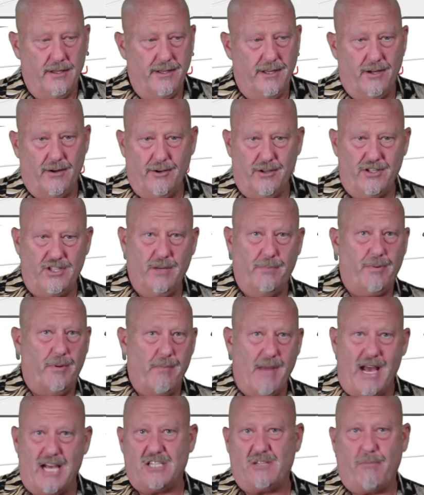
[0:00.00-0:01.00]
You tip your
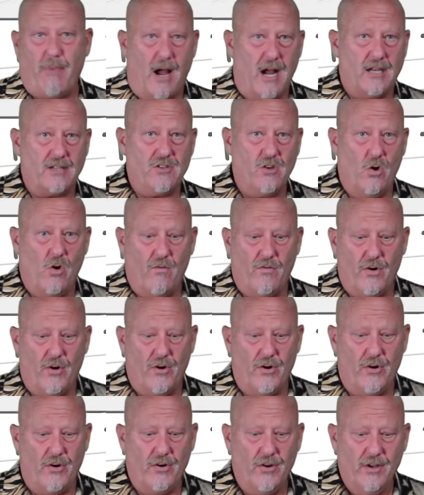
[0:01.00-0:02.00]
mask box
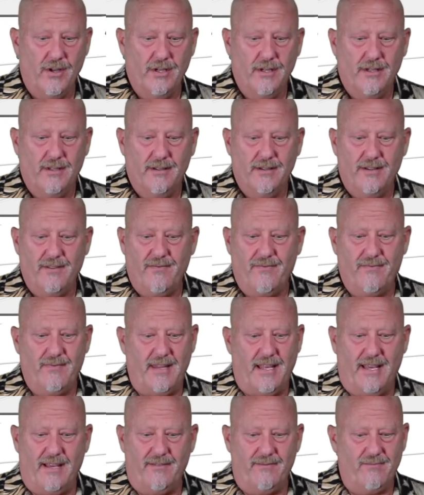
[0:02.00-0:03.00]
over,
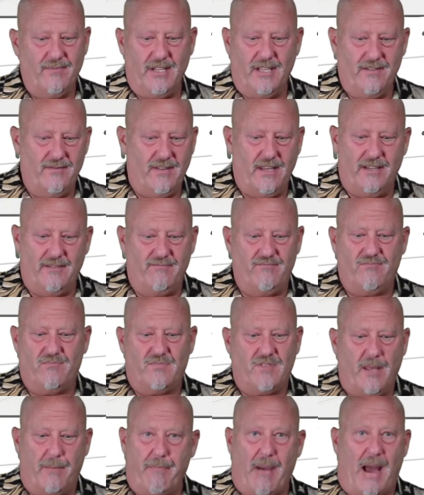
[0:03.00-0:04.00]

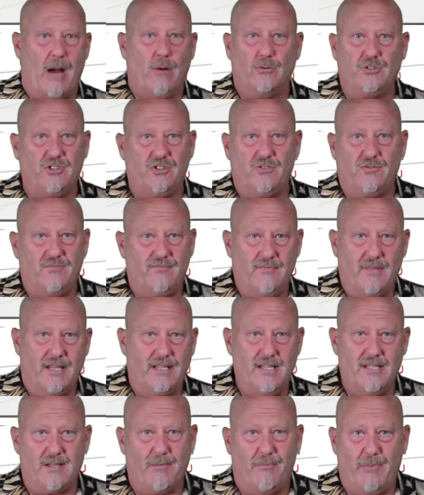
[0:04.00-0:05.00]
they bounce, they
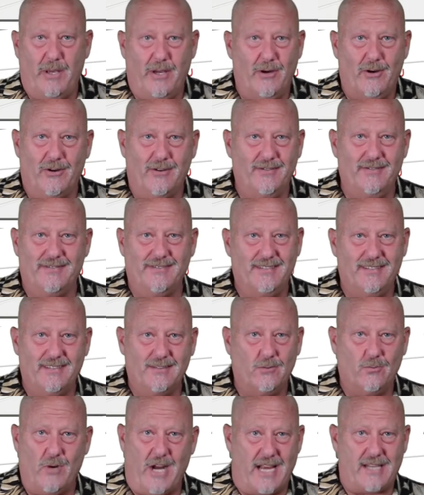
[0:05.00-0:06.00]
disappear,
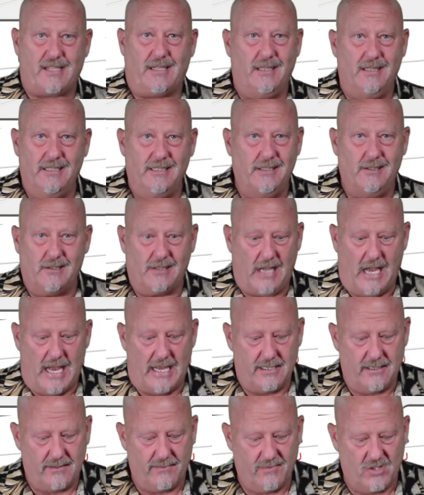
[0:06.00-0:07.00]
rascally little
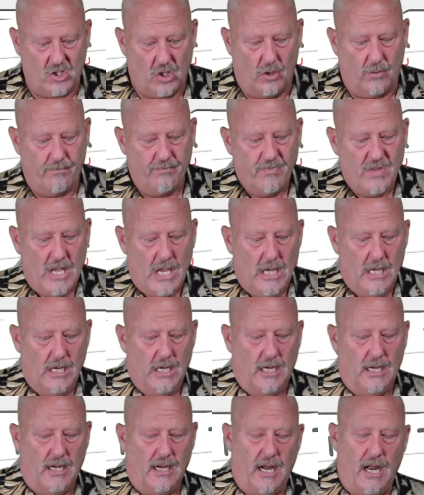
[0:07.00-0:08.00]
guys. So
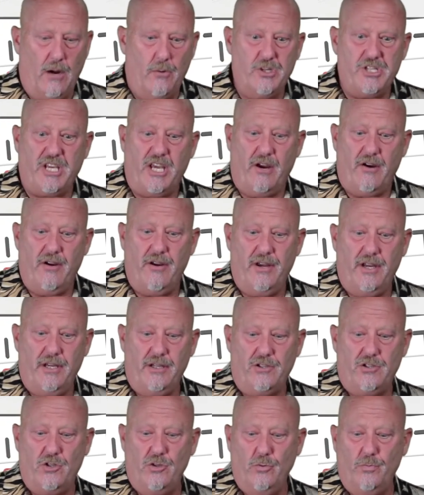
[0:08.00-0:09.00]
I always carry
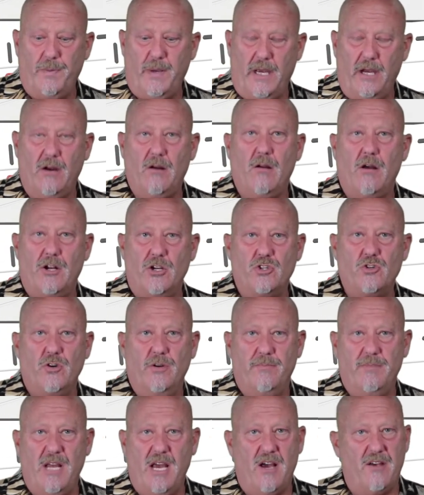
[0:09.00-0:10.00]
2 pair on a
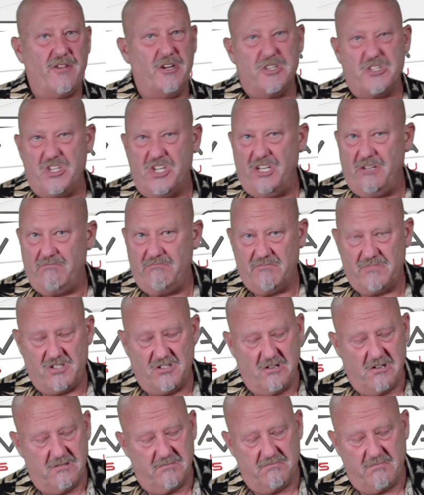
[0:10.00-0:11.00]
trip now. They're cheap,
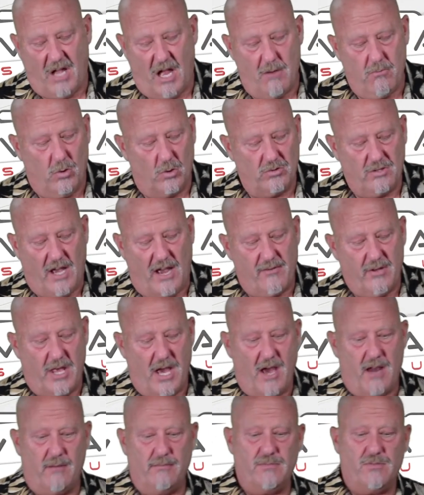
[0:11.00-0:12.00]
so I won't dive
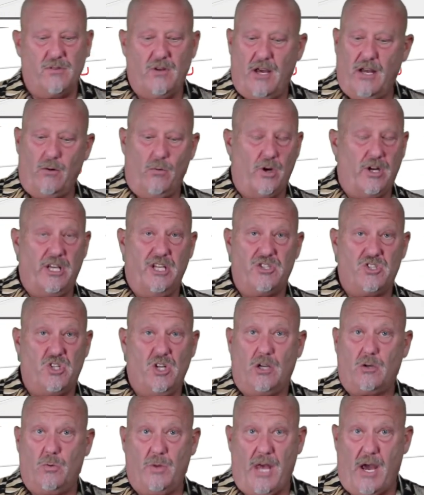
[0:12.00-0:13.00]
without them, so I don't want to get
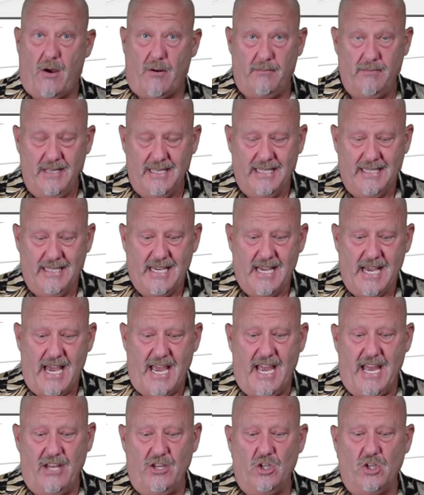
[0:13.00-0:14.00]
stuck without them.
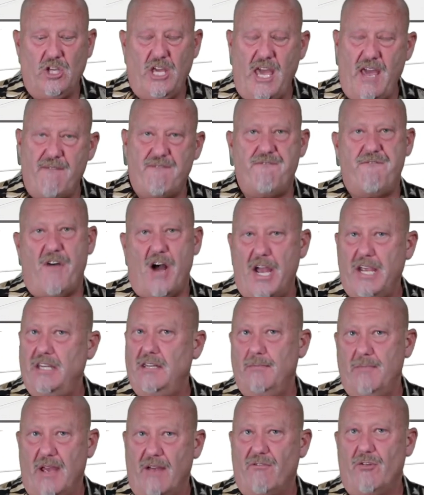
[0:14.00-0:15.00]
And you can't find
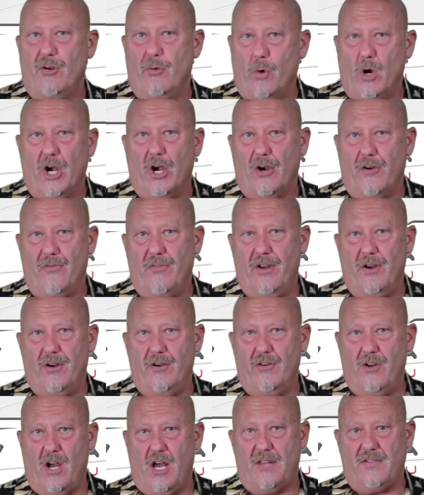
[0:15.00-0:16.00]
them everywhere. They're
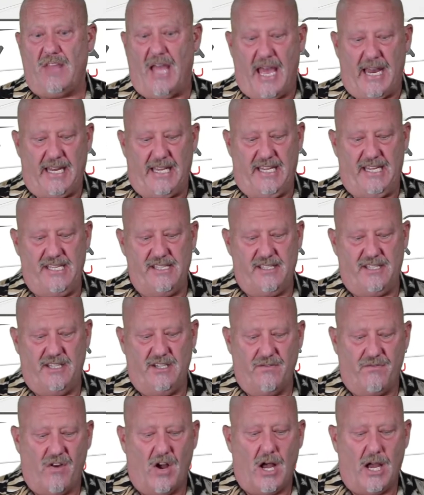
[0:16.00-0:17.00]
not that easy
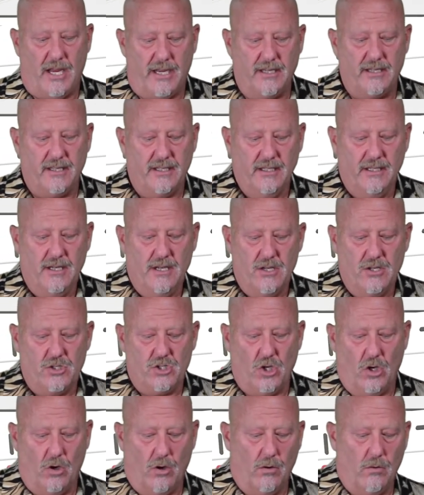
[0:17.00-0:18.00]
to find.
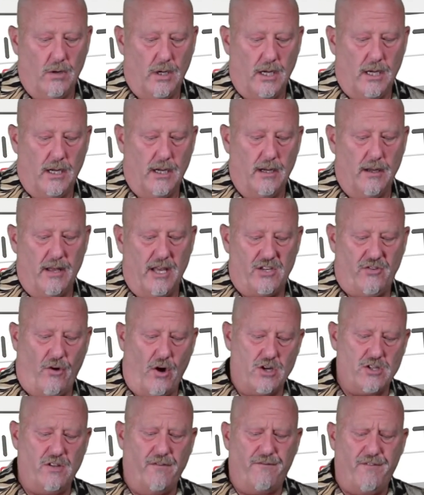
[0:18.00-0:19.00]
So as
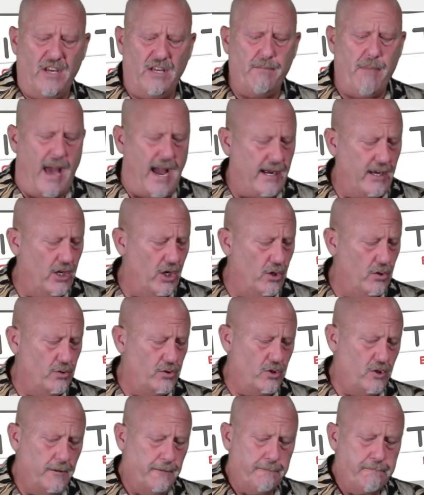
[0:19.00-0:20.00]
far as the feedback
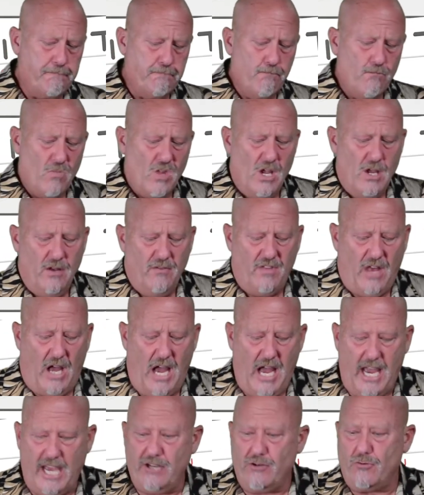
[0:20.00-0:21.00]
goes, the
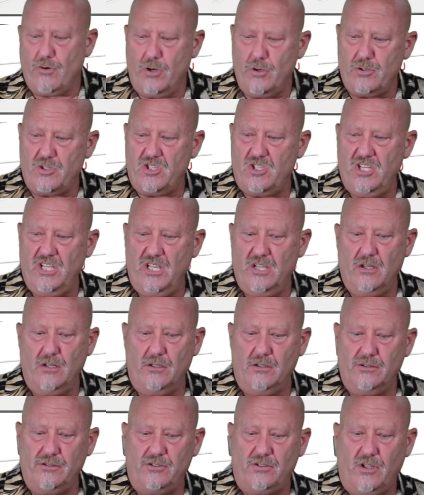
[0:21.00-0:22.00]
Hydro
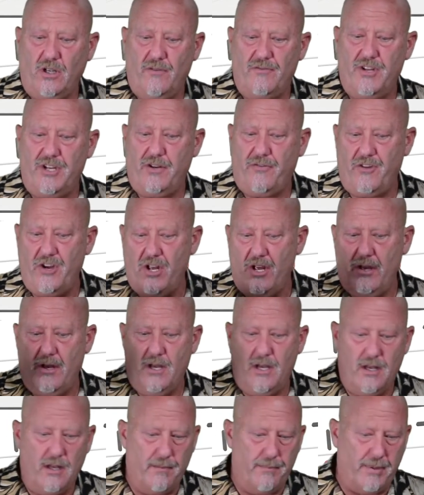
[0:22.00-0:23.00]
Seals of the different
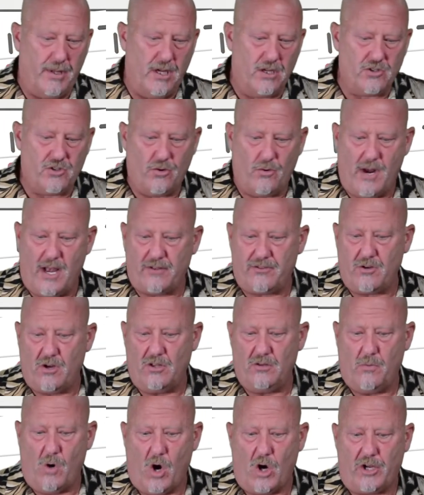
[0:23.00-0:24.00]
plugs that are out there on
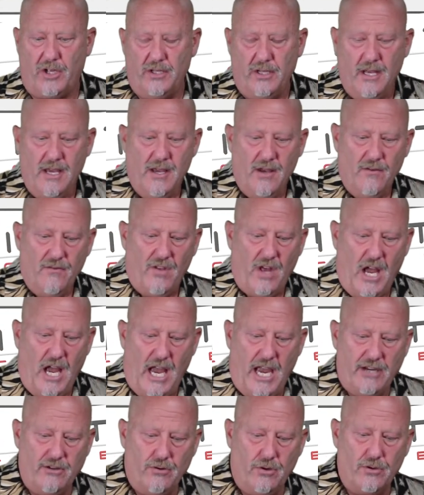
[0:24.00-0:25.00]
the market, the
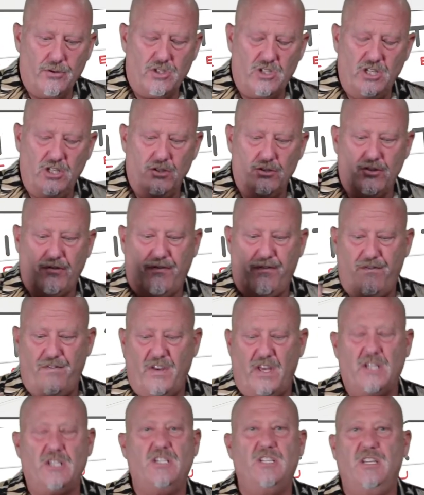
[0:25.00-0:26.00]
Hydro Seals
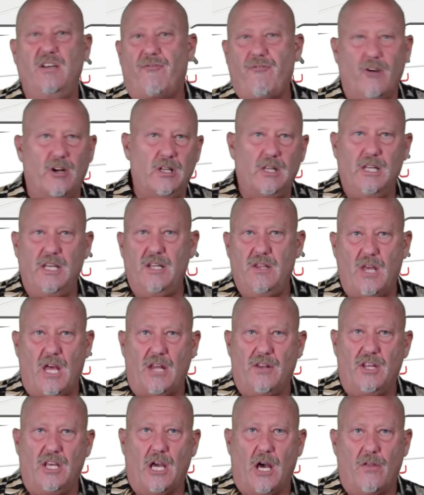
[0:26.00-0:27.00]
fit differently
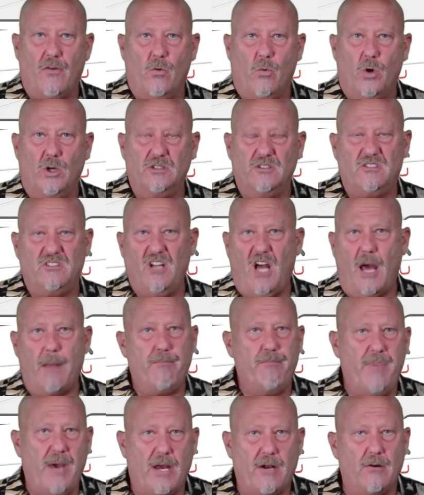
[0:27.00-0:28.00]
than the other ones.
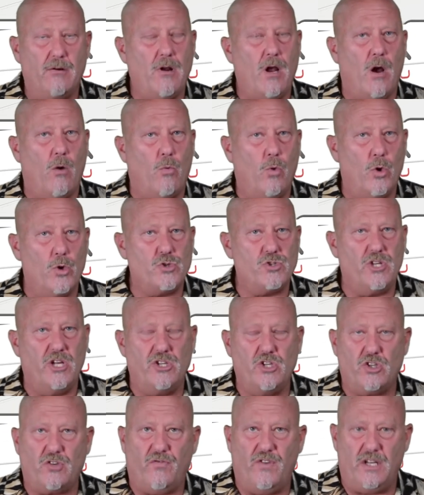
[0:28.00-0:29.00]
Not better, not worse, they
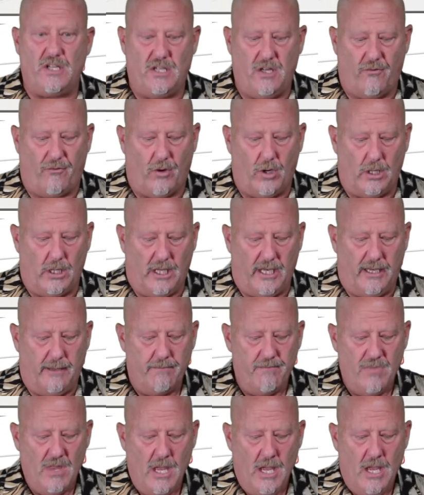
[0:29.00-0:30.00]
just fit differently.
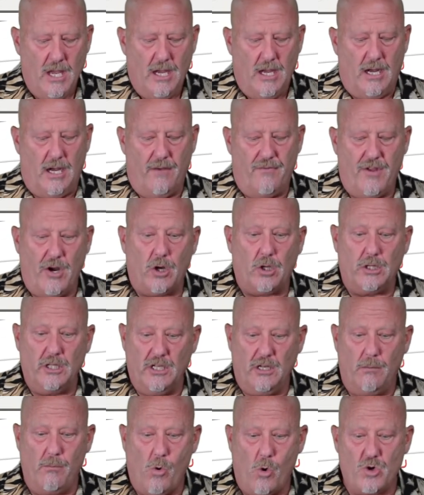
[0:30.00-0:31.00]
They're a
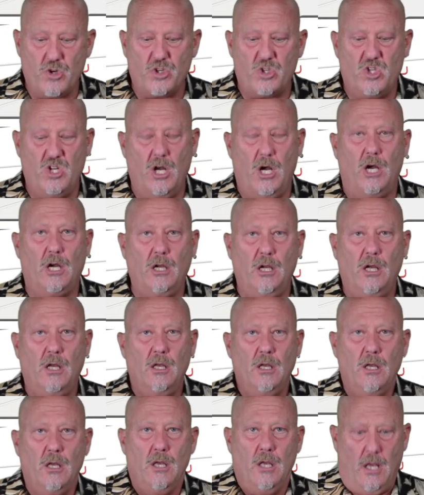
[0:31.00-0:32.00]
little more snug.
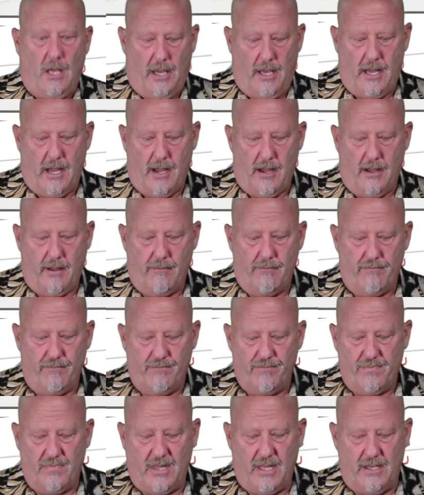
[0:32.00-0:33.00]

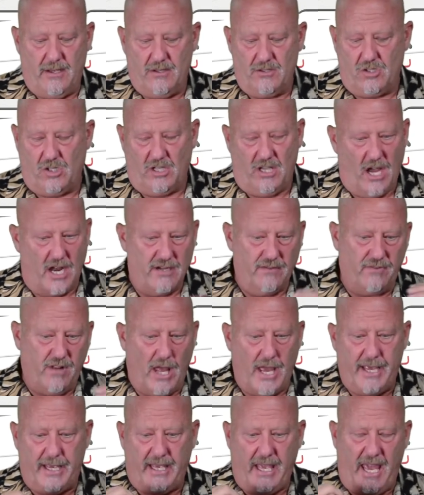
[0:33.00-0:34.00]
It's kind of
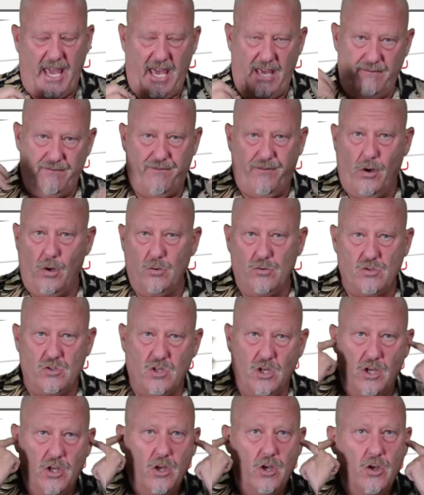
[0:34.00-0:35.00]
like headphones
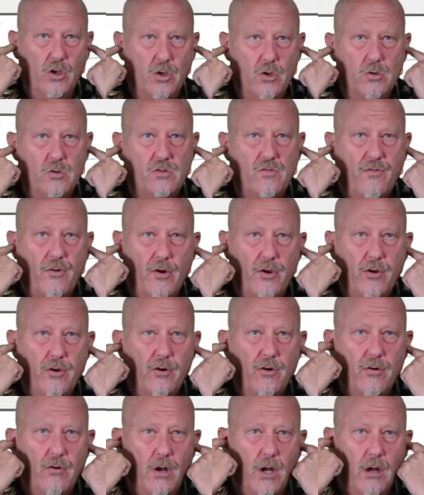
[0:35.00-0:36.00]
that you use for
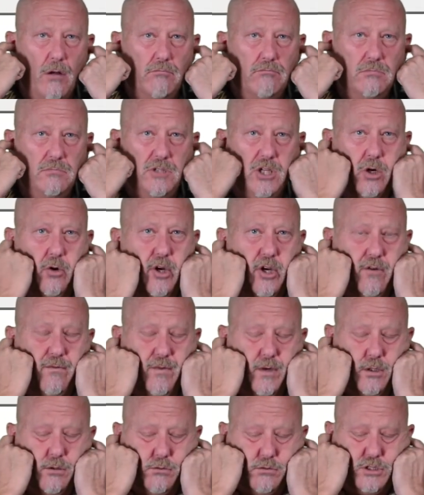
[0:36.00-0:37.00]
your
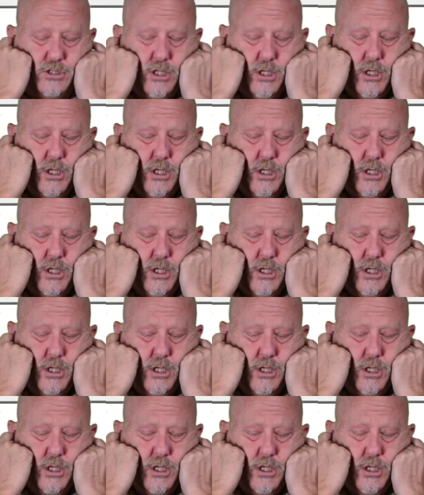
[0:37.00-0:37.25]
earphones.